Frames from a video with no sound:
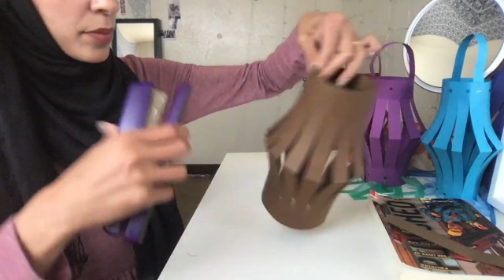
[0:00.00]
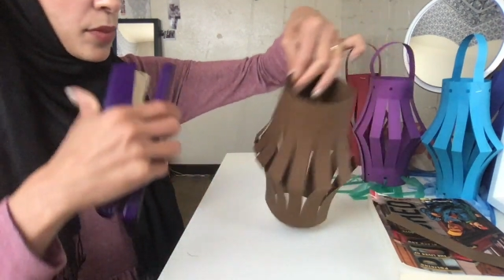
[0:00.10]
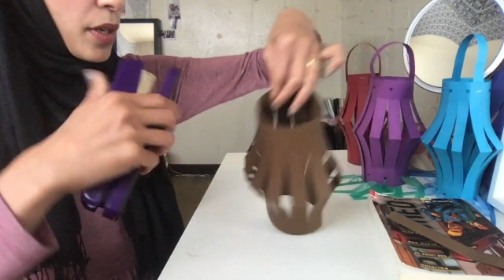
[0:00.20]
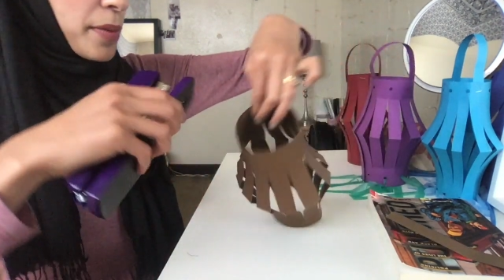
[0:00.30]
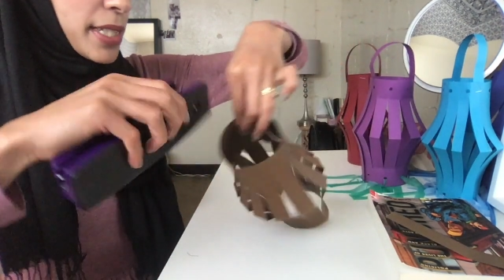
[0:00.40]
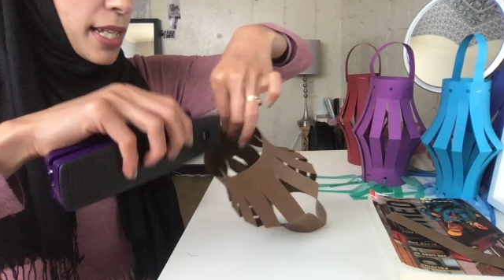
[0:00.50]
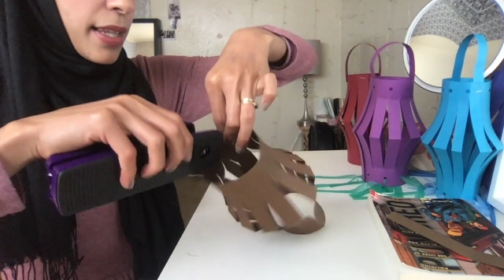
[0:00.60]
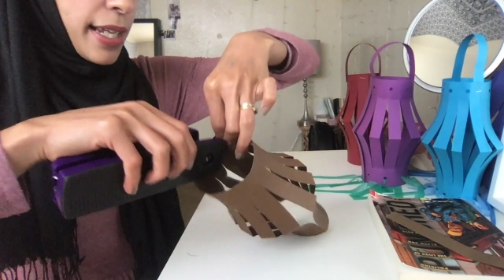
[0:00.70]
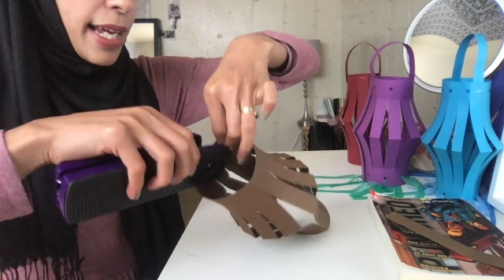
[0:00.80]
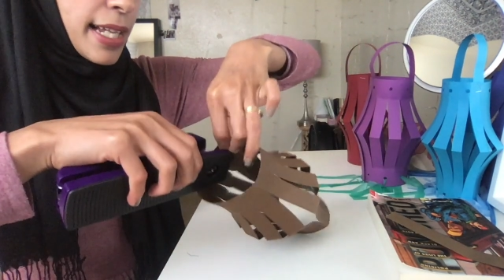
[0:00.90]
Or I would say
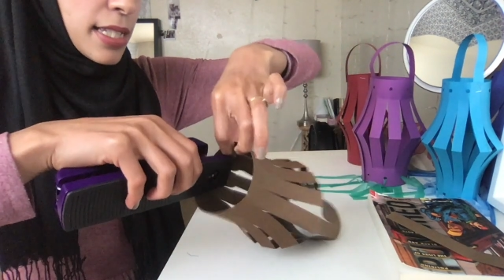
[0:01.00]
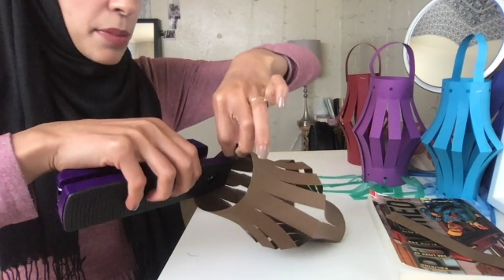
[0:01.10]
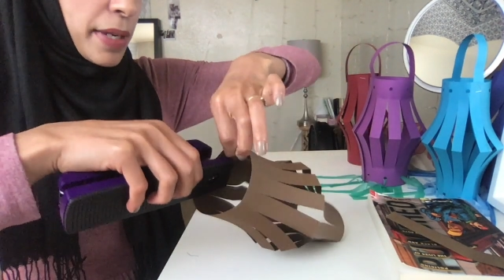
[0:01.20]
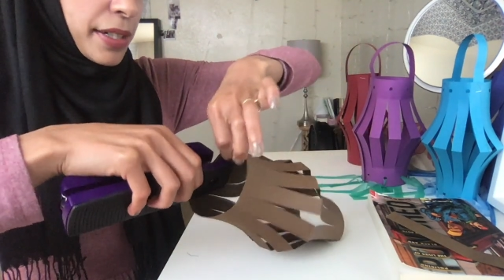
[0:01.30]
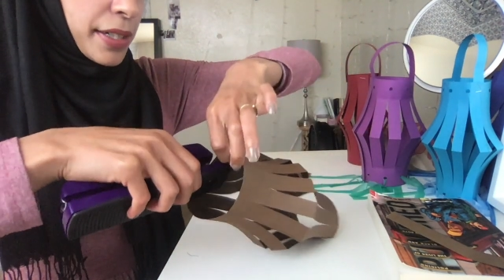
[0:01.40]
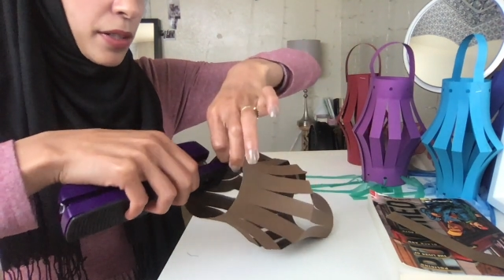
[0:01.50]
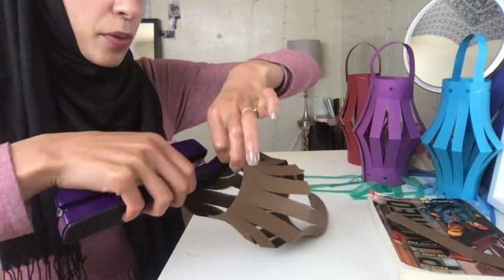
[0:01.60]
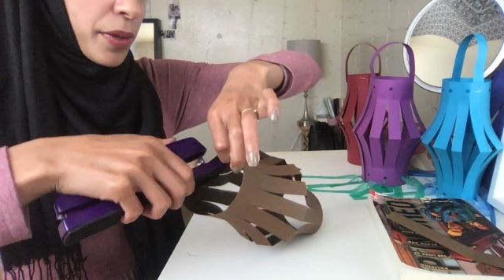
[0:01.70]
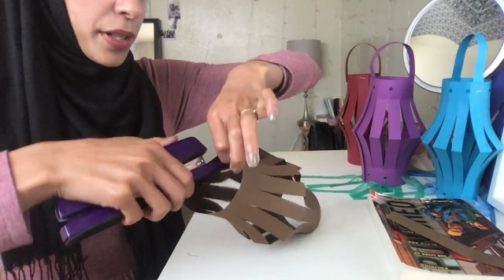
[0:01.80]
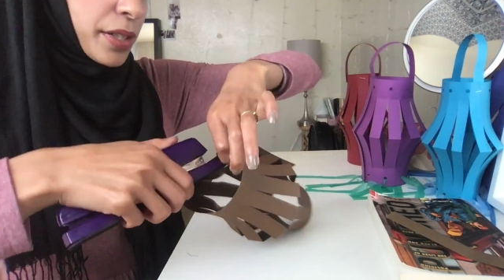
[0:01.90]
the ends better,
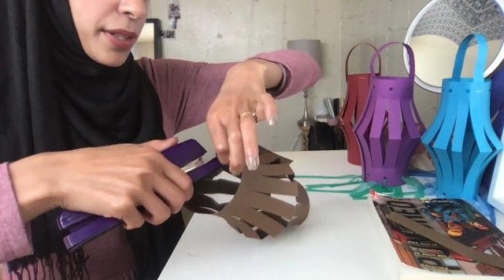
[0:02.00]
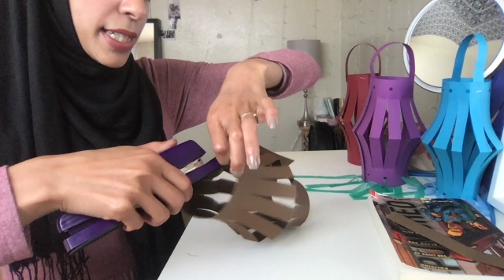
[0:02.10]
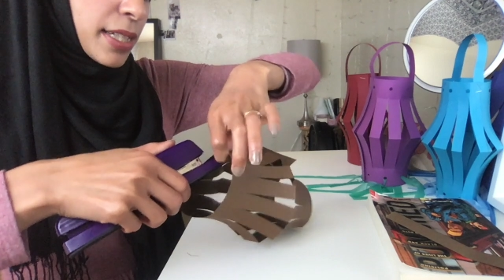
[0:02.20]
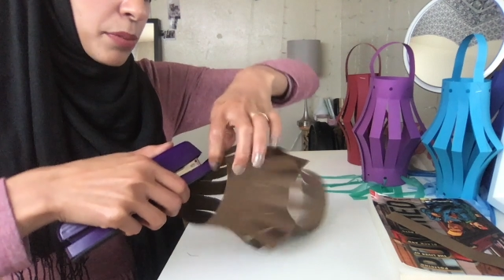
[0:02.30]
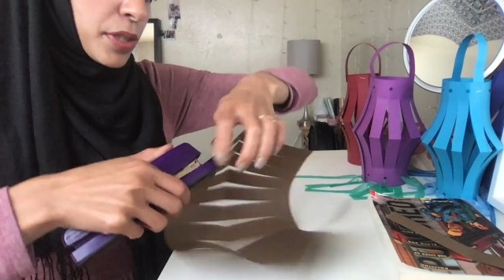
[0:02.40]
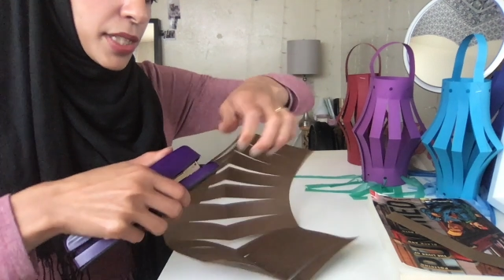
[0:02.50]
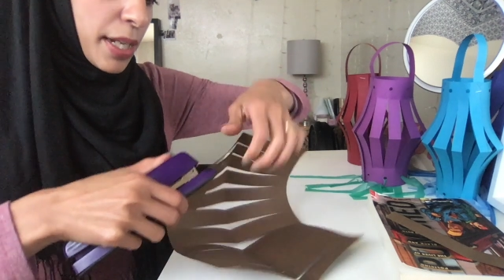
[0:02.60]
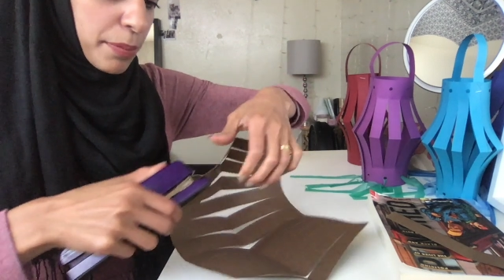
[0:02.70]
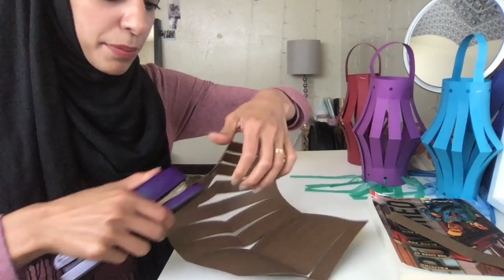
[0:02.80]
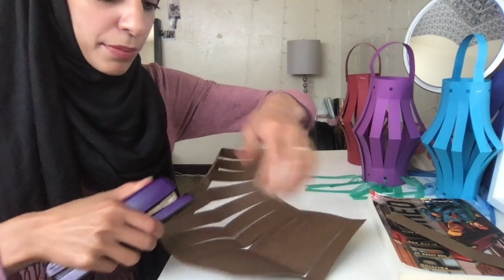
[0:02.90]
or you guys can put tape.